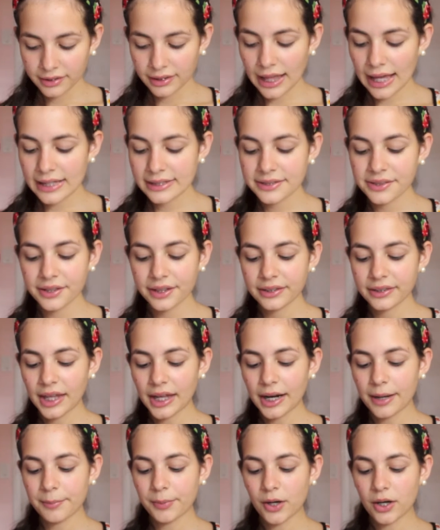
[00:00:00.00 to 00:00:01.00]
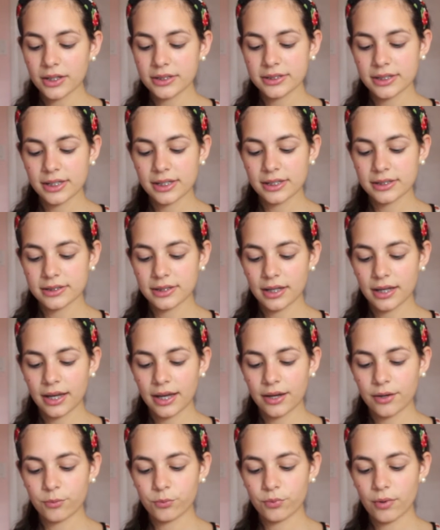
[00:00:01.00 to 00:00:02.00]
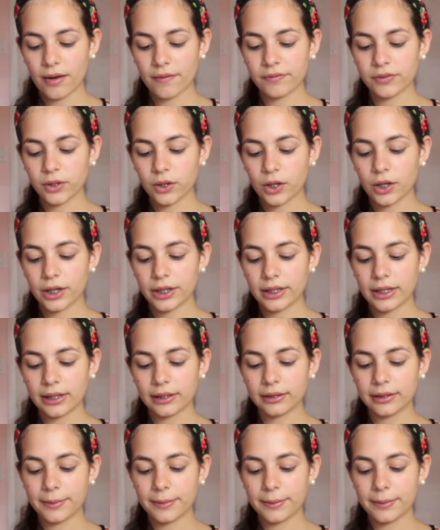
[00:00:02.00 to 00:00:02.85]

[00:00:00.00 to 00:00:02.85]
the last thing that I bought is a Revlon